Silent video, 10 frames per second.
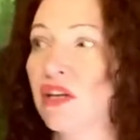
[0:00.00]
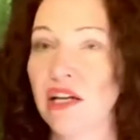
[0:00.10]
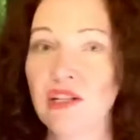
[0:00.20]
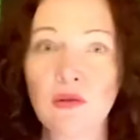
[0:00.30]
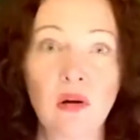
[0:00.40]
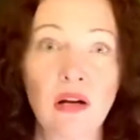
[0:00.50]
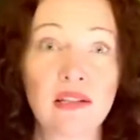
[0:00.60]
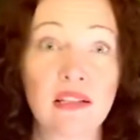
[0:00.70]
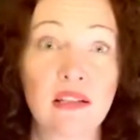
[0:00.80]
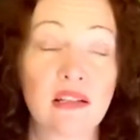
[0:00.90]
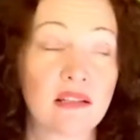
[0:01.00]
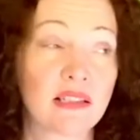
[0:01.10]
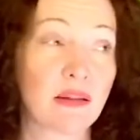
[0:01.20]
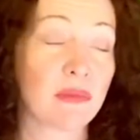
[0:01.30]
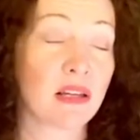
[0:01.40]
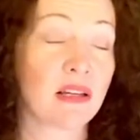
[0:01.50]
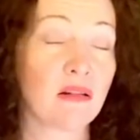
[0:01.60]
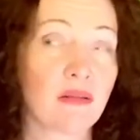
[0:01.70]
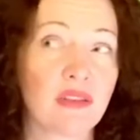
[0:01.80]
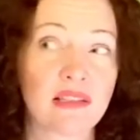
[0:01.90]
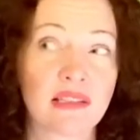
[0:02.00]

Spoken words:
and you want something that's